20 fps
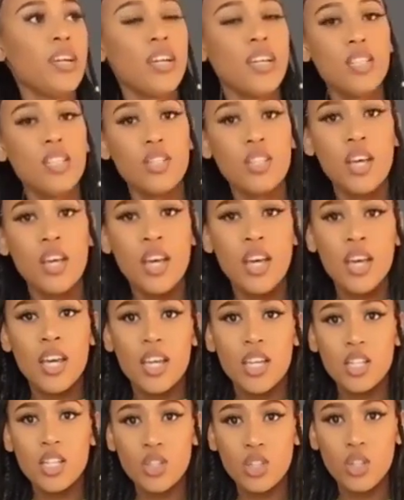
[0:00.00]
but it's
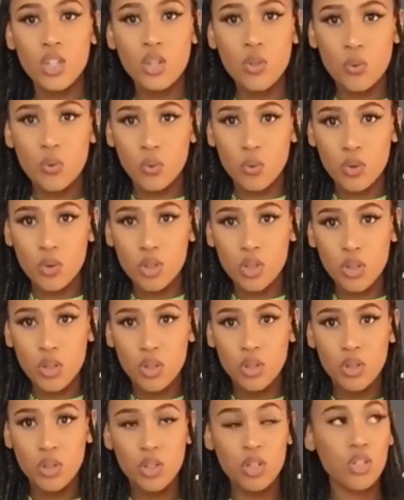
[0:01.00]
it's
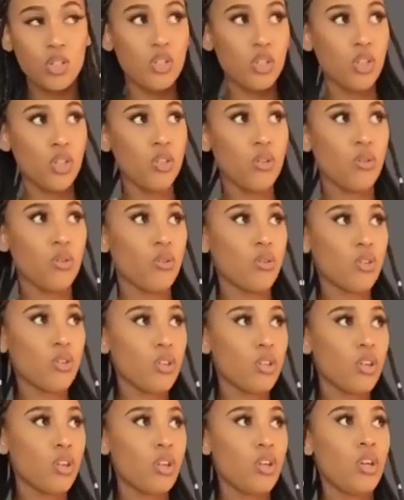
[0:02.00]
cute. It's
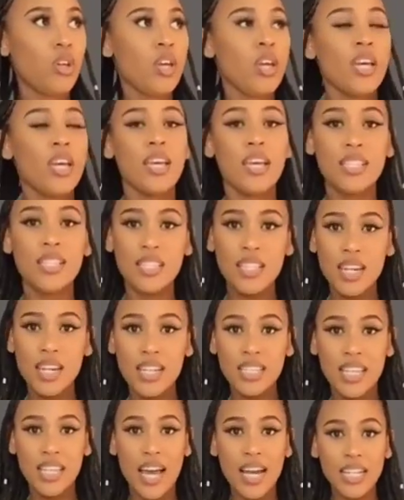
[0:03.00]
cute. Is
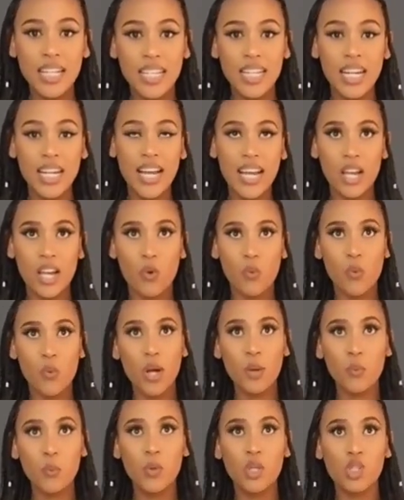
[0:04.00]
it exactly like
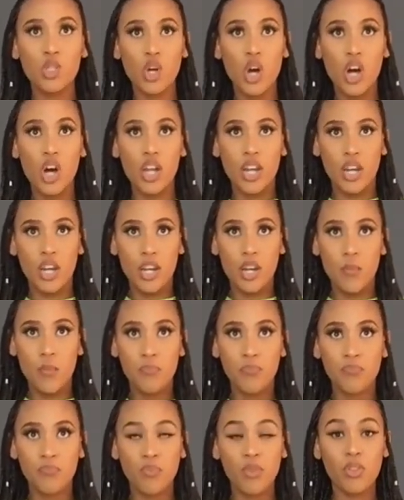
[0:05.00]
what was
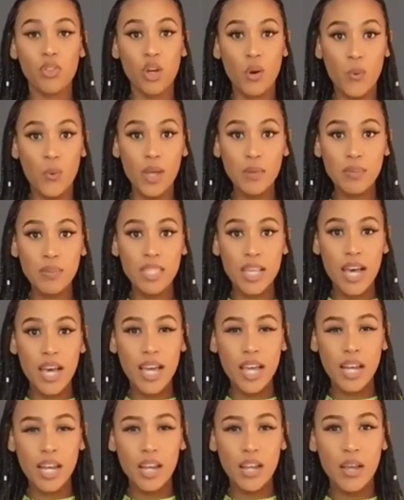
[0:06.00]
on the
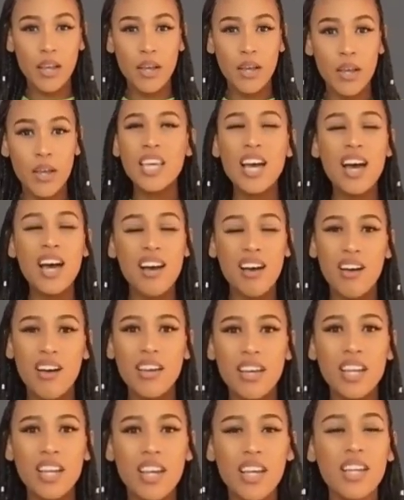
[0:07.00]
website?
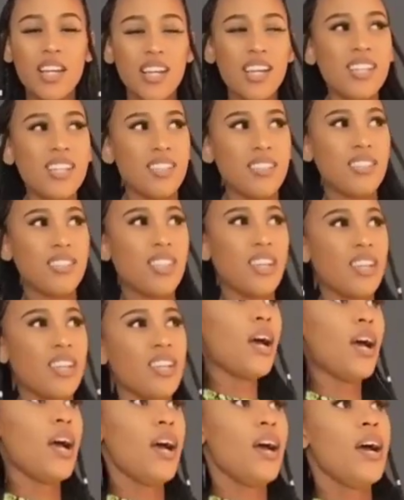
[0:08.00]
Yeah, it, it
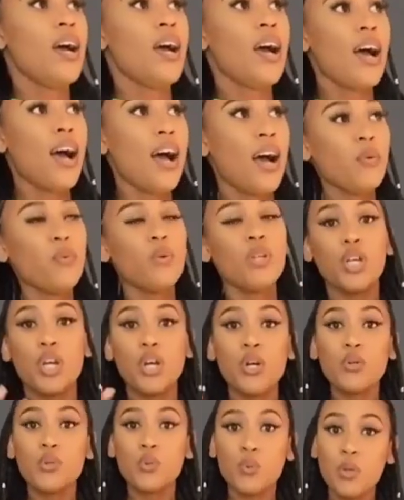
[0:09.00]
is. I
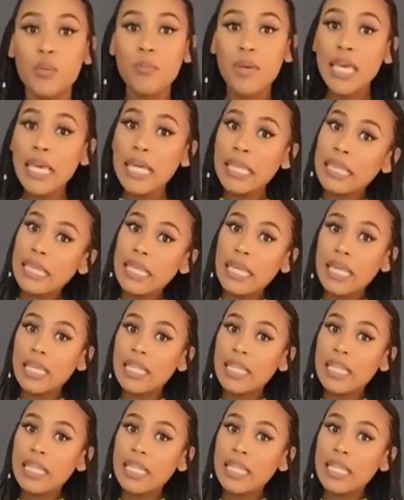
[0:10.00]
would go swimming in